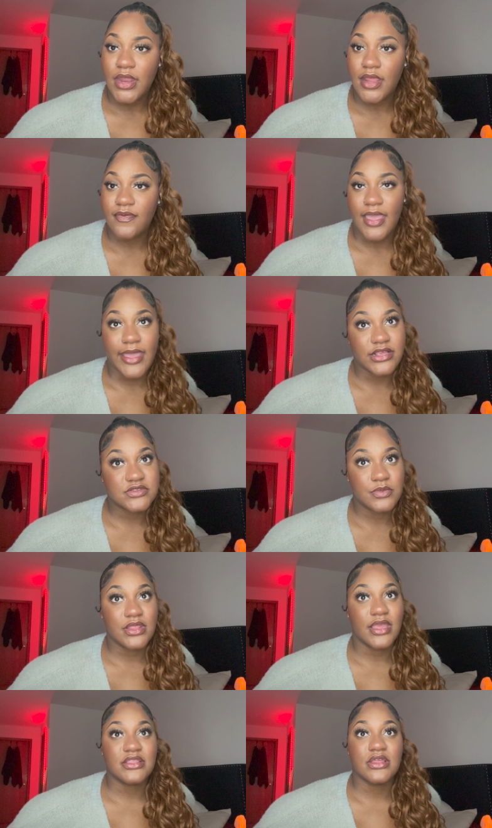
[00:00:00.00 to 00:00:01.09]
in, they asked me
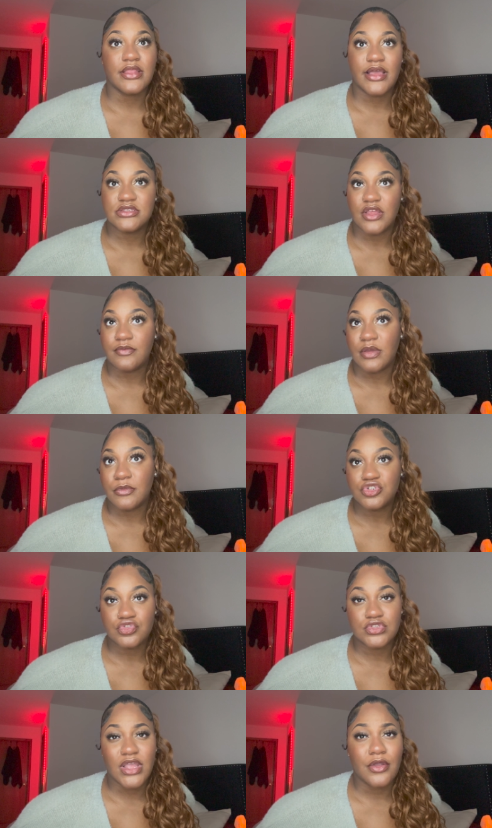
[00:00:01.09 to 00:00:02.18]
like the last day of my
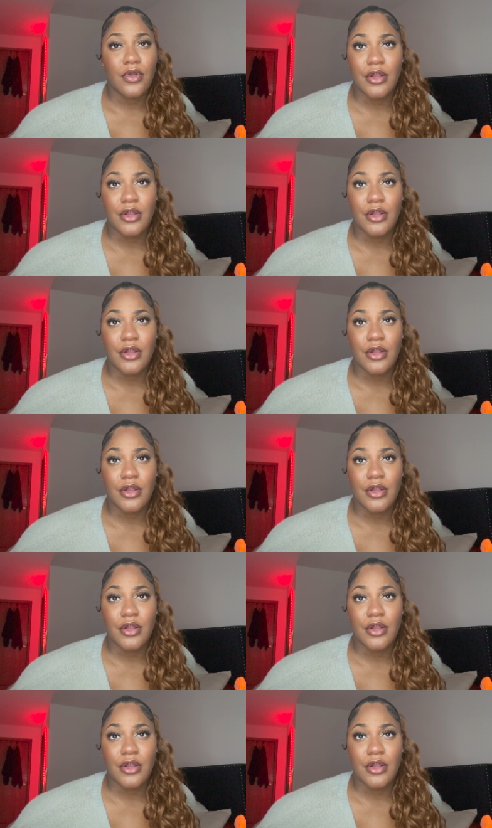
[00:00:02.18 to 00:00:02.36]
menstrual cycle.